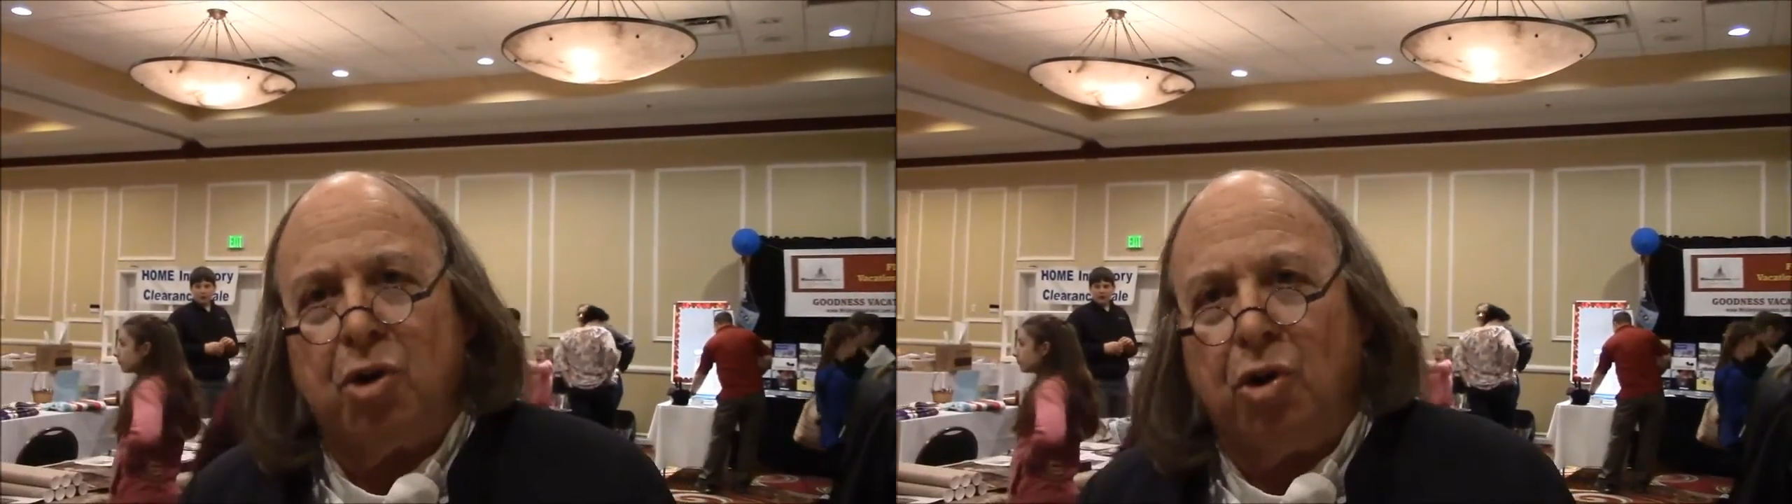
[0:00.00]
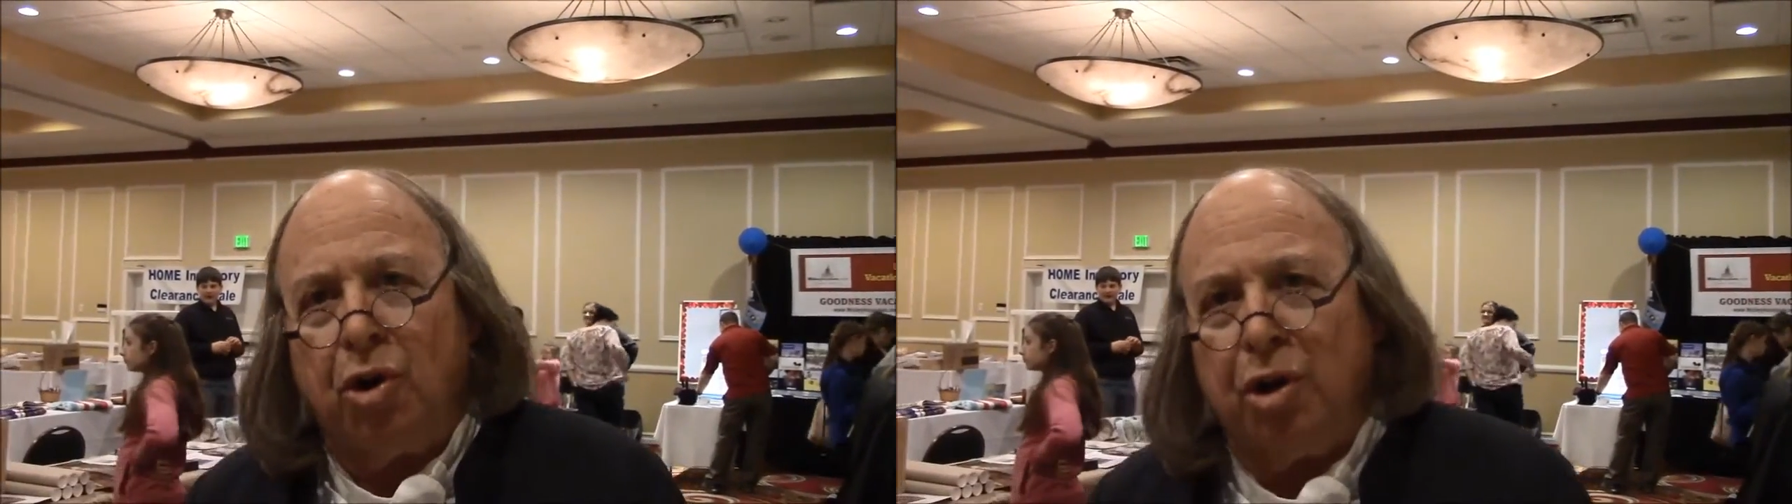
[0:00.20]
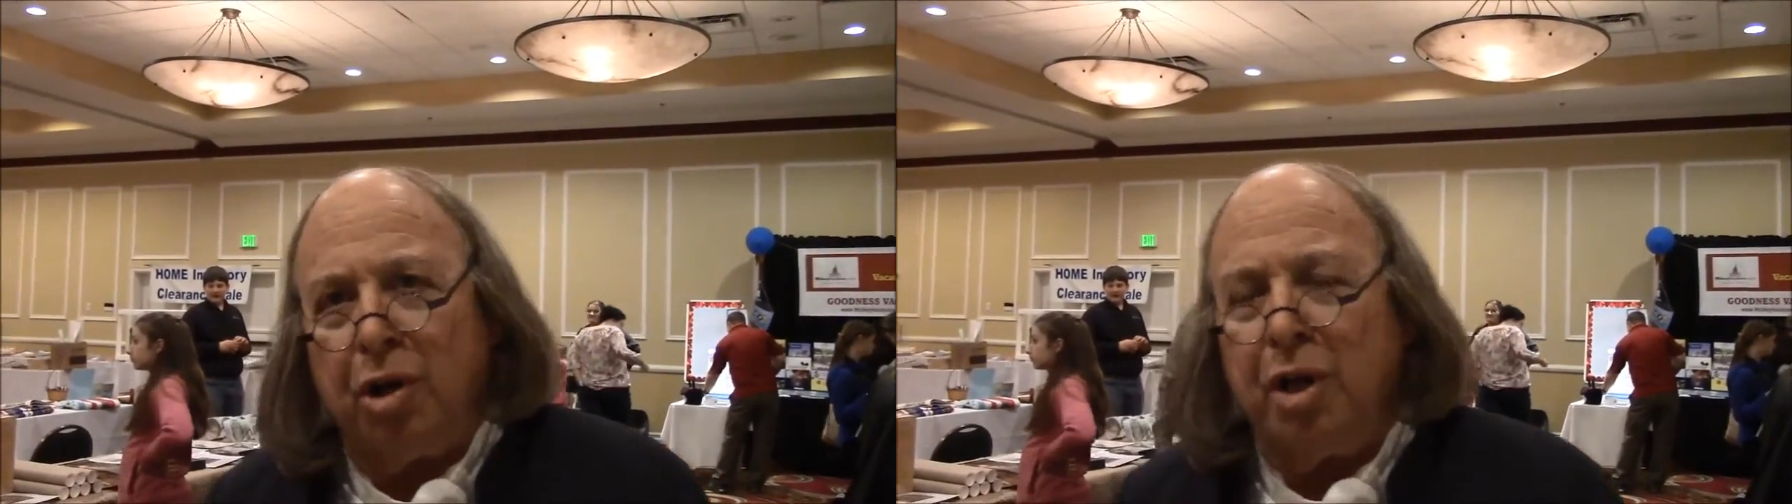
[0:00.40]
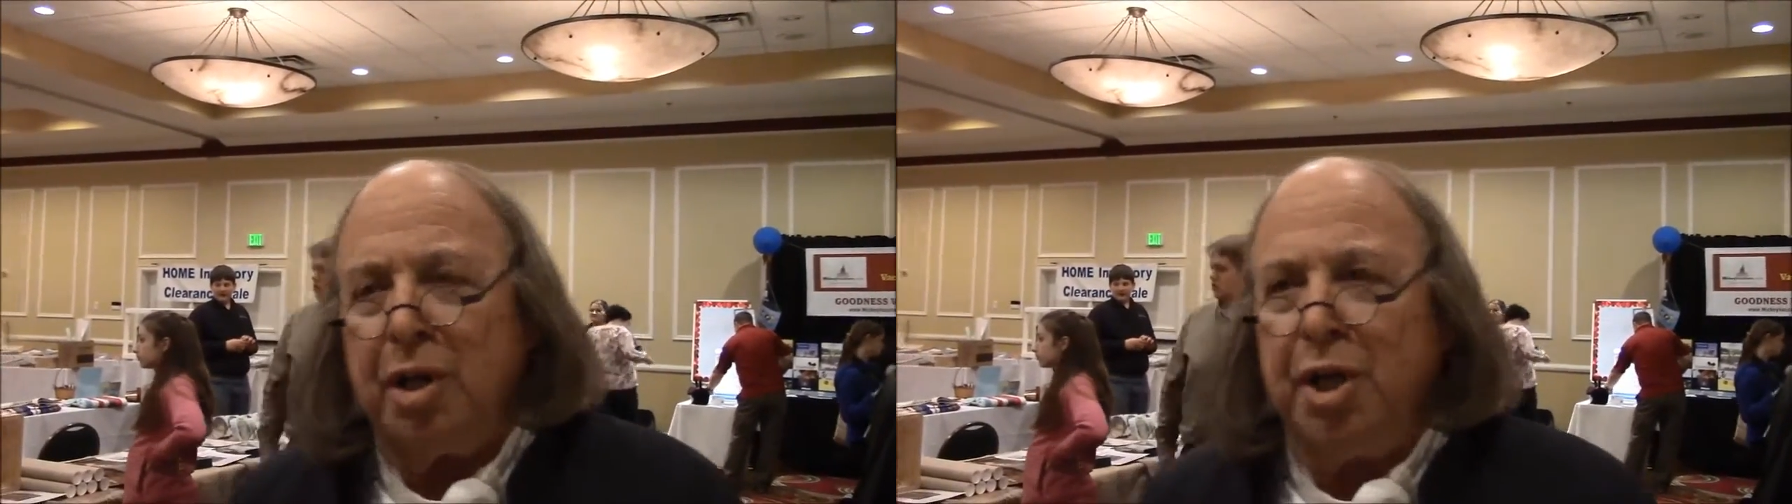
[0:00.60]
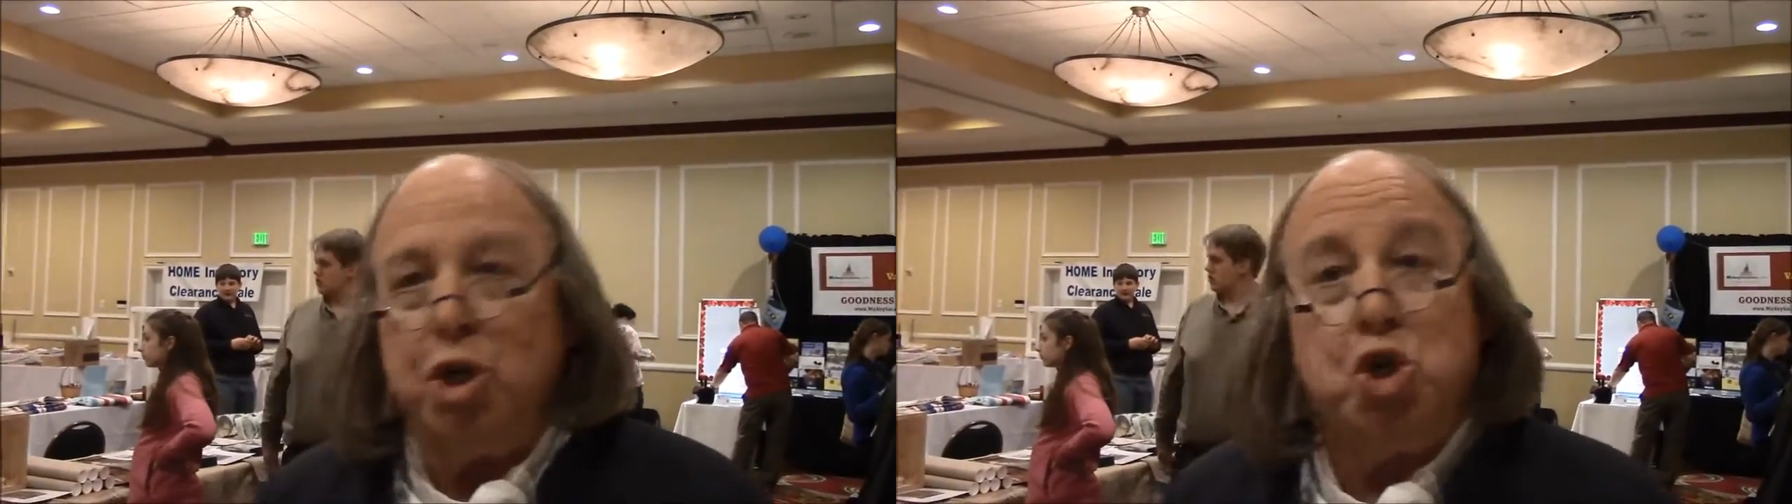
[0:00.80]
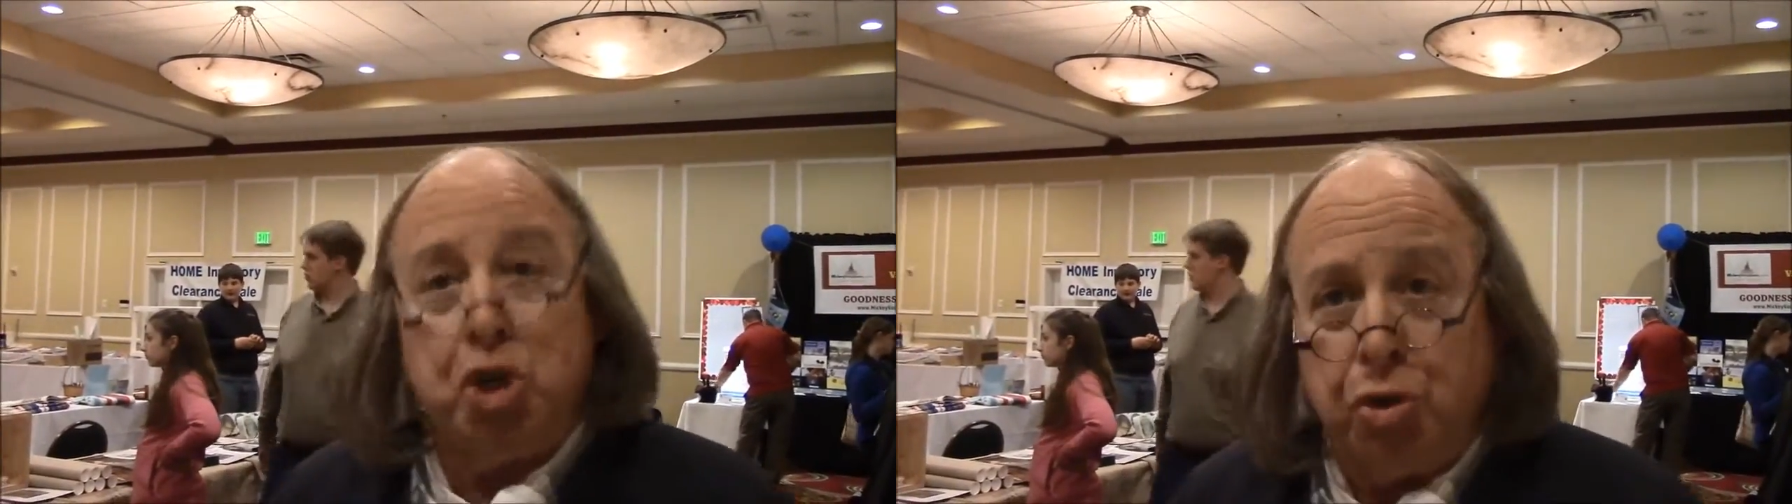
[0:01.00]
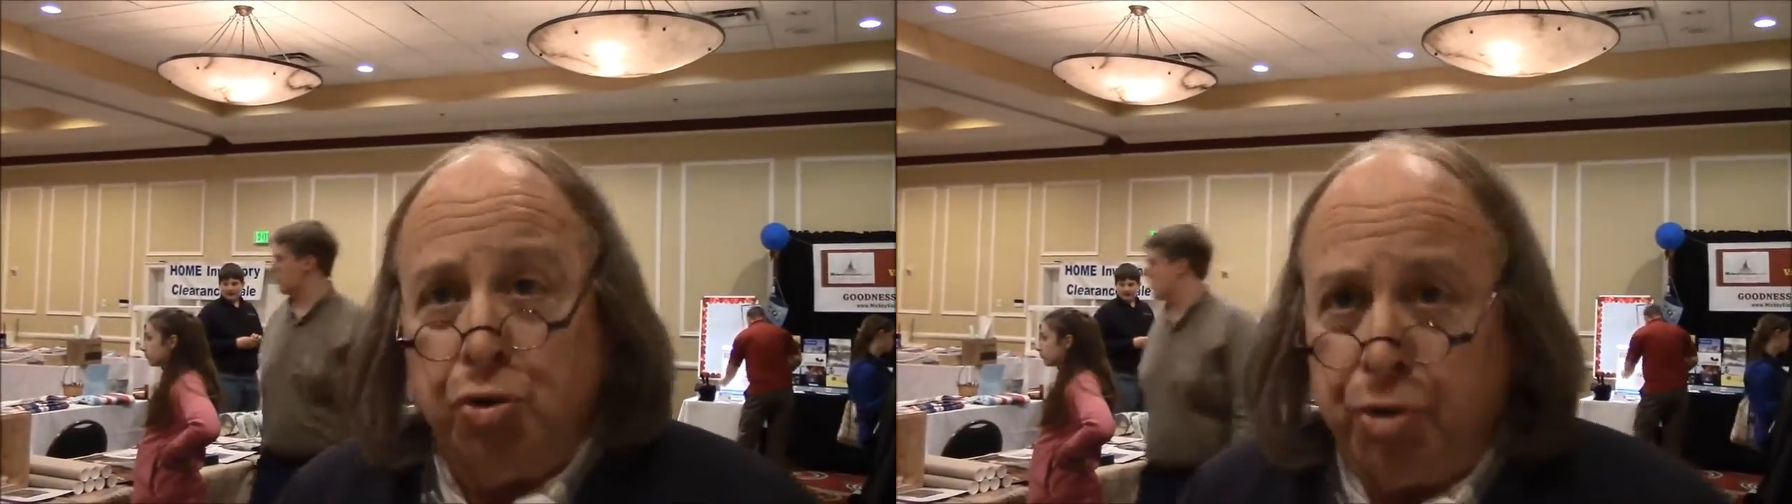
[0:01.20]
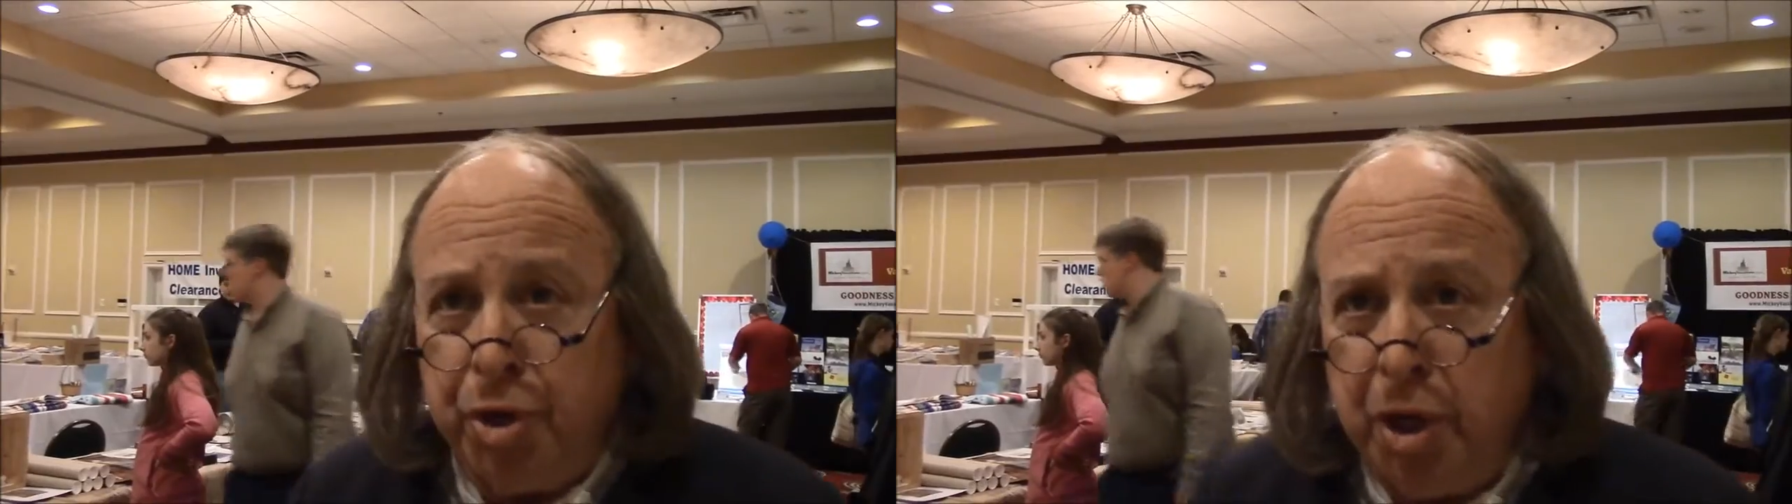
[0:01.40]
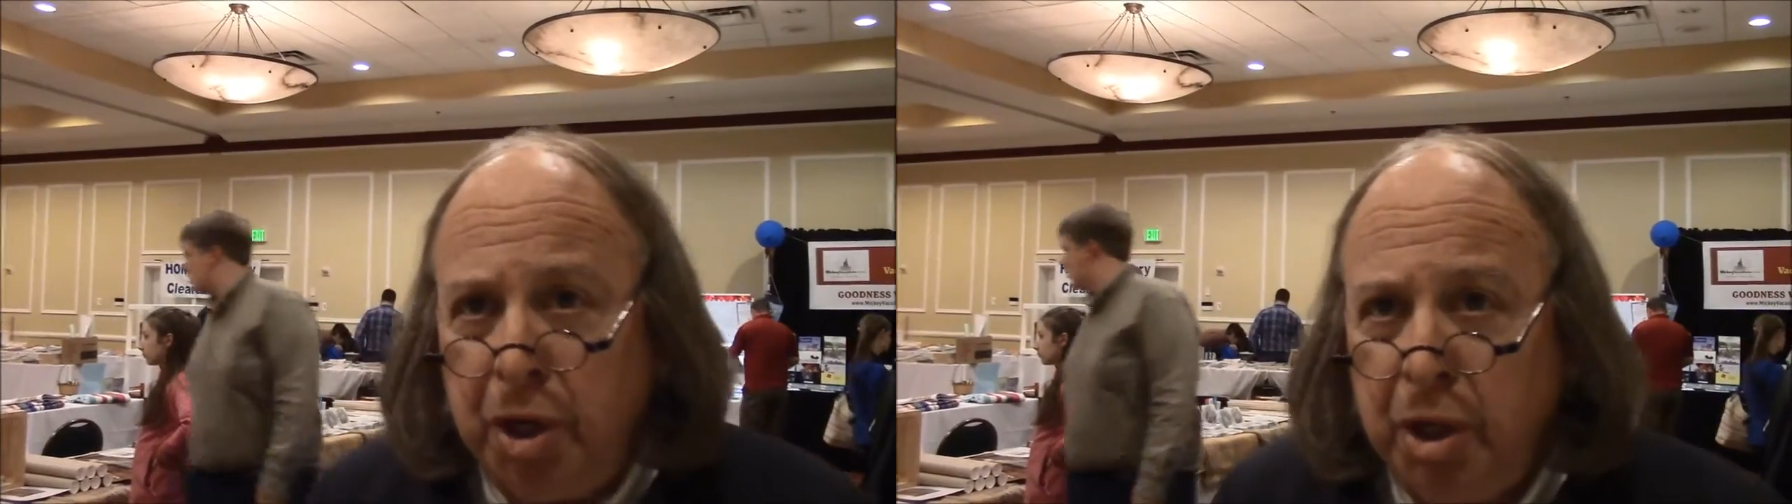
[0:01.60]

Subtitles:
call in June